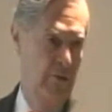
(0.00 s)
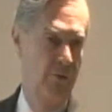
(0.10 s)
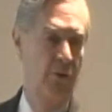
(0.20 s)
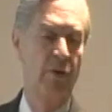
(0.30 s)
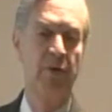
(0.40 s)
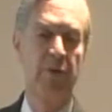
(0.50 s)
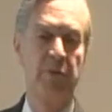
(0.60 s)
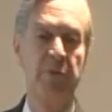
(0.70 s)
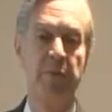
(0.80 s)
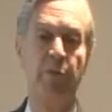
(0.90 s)

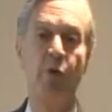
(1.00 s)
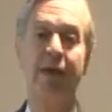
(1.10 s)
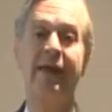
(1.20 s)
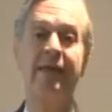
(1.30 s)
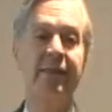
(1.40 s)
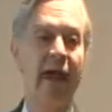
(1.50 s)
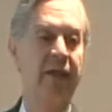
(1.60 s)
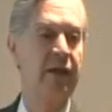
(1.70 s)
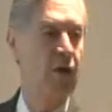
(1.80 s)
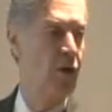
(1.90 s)
for the people in
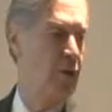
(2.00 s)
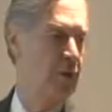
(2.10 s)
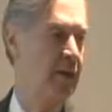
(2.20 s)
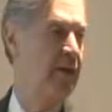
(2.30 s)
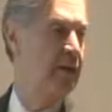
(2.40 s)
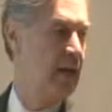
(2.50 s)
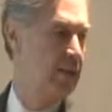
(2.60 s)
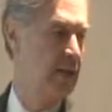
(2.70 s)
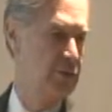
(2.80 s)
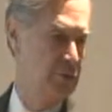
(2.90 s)
that economy, in
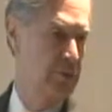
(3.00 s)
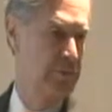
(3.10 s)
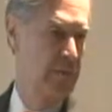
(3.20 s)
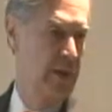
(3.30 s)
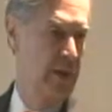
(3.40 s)
that nation.